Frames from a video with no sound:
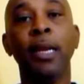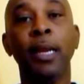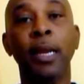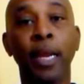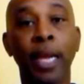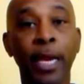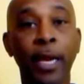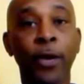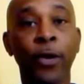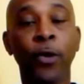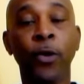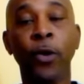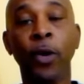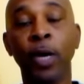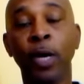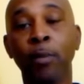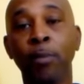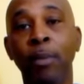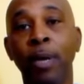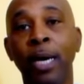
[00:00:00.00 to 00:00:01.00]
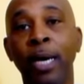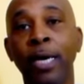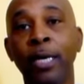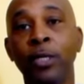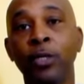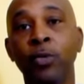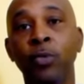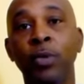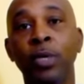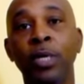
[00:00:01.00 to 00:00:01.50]
Later in
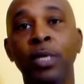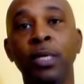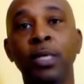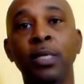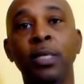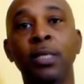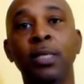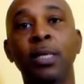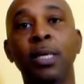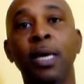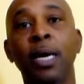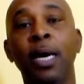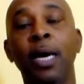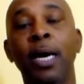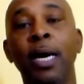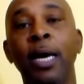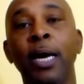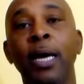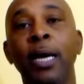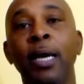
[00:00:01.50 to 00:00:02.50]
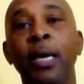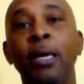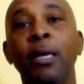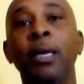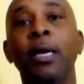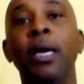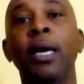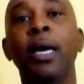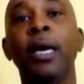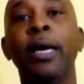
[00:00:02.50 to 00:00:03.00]
my 20s, I
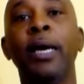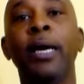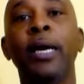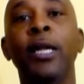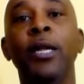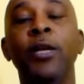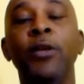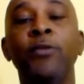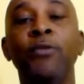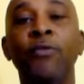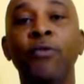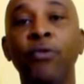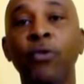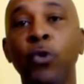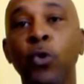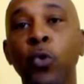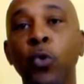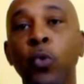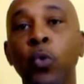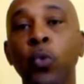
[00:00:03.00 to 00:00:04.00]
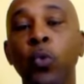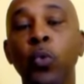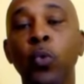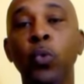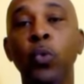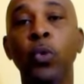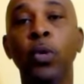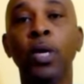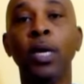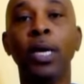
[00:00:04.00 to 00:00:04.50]
had a
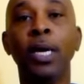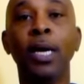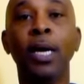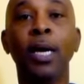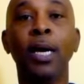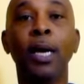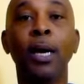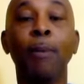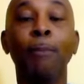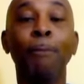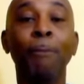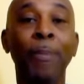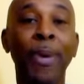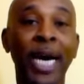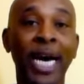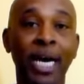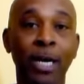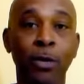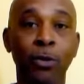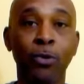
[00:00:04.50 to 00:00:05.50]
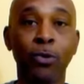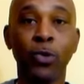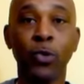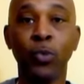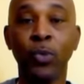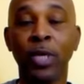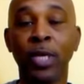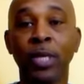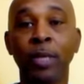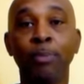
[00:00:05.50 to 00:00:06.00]
few
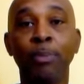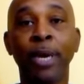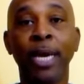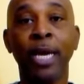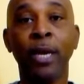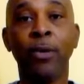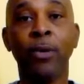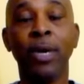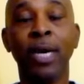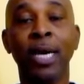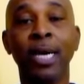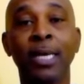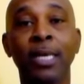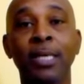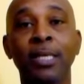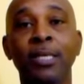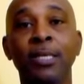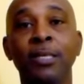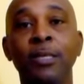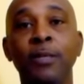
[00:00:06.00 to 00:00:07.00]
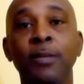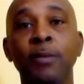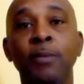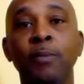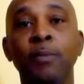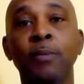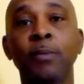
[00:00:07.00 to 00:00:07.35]
battles with pancreatitis.